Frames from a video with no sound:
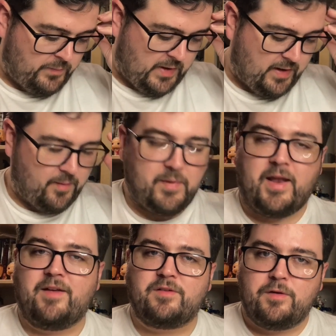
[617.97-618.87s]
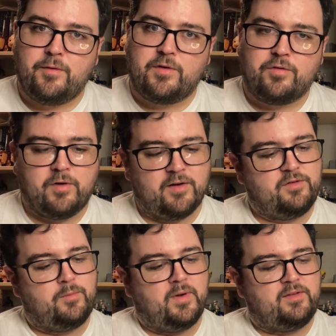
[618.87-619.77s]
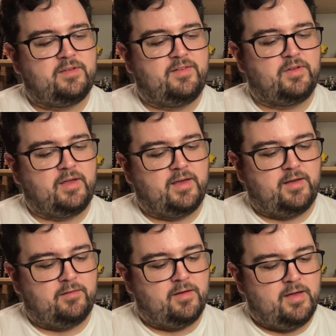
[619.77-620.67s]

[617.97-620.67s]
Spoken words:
It has a new introduction by Stephen King.